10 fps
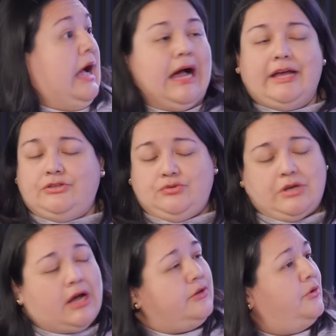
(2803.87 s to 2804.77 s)
I do
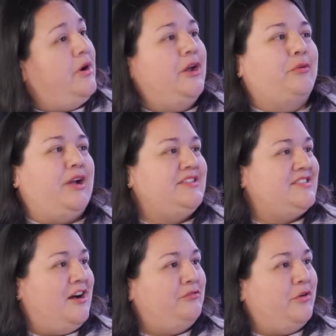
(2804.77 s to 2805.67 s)
not know how to write
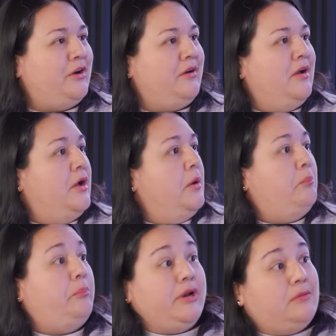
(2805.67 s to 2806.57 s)
software.
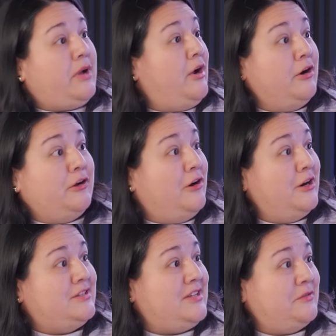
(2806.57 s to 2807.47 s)
But in my heart of
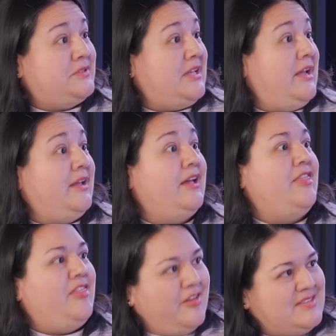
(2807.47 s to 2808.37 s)
hearts, I was like,
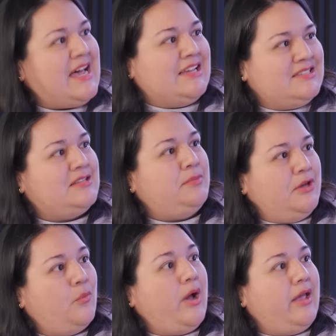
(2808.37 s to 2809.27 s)
this has to be
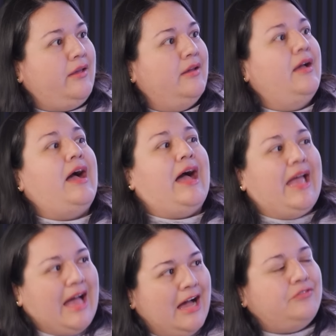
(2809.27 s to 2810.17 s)
a way. I
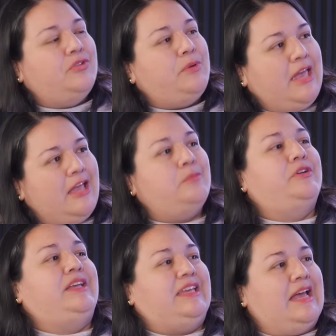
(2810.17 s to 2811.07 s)
have to be able
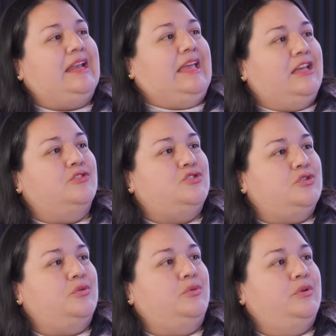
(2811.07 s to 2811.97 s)
to get
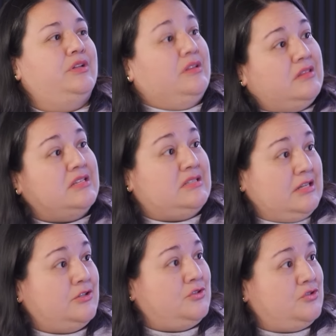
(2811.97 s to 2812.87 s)
into this
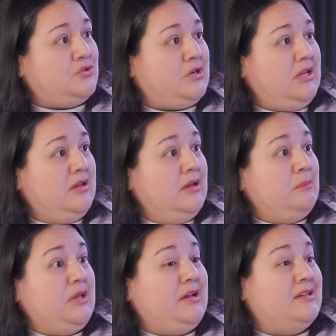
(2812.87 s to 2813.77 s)
industry
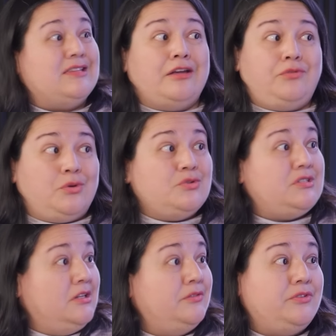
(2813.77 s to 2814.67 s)
because I've
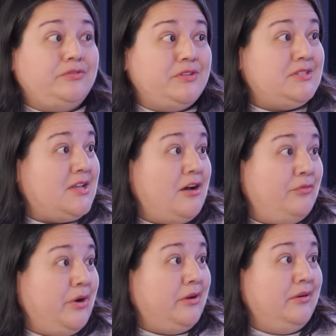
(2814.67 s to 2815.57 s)
used enough of this
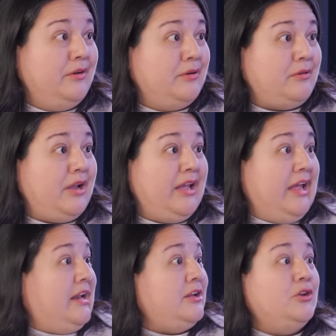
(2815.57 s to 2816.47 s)
software, right?
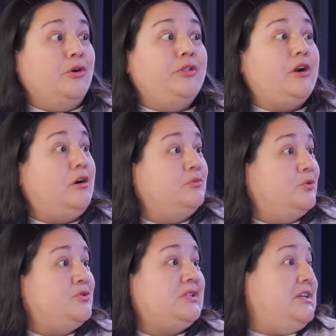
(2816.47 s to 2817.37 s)
And I know that all
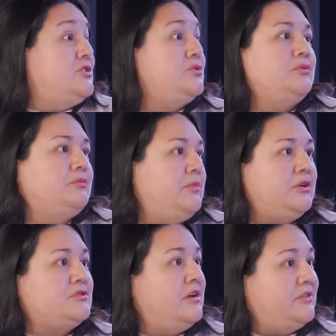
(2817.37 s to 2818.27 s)
roads lead to
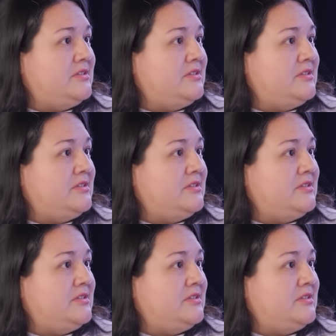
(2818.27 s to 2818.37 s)
Microsoft